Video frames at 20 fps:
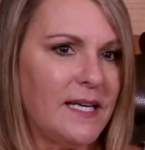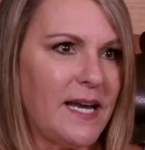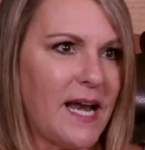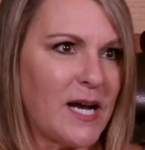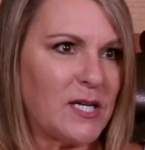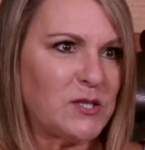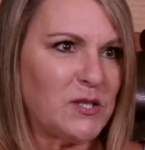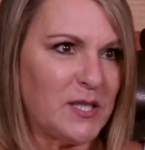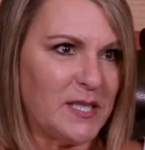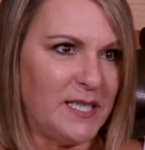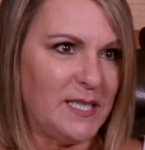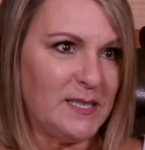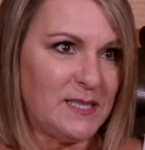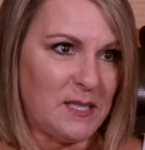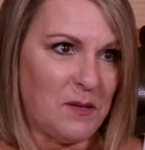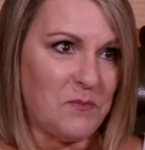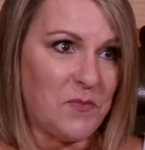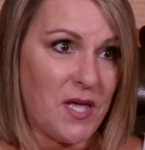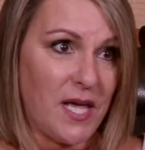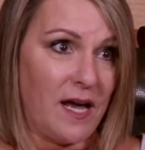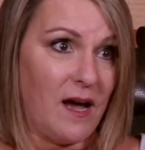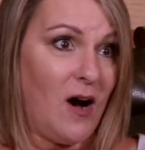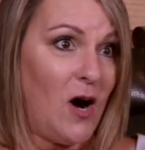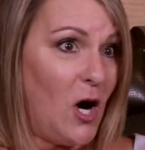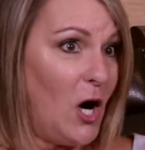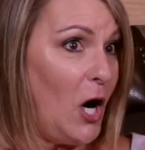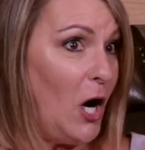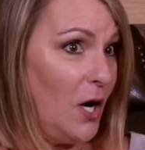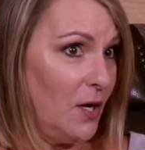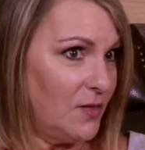and actually get something
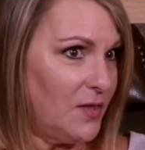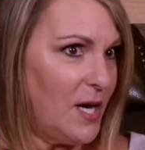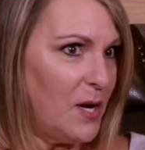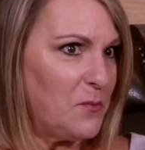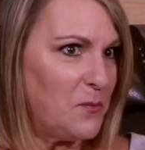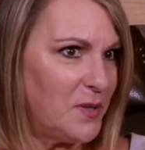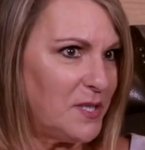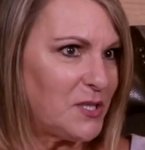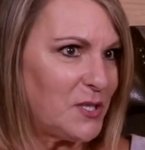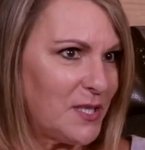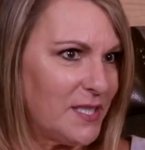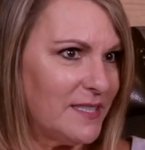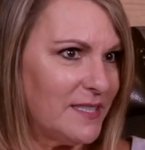on that wish